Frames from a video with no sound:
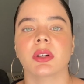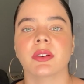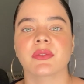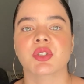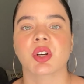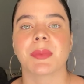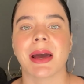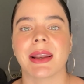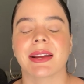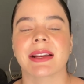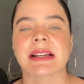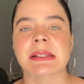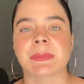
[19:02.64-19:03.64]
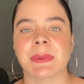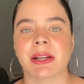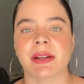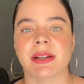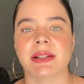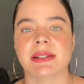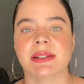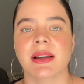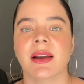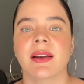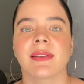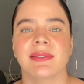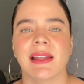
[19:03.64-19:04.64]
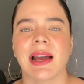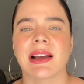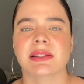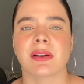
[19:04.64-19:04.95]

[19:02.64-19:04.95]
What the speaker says: of traumatic experience that has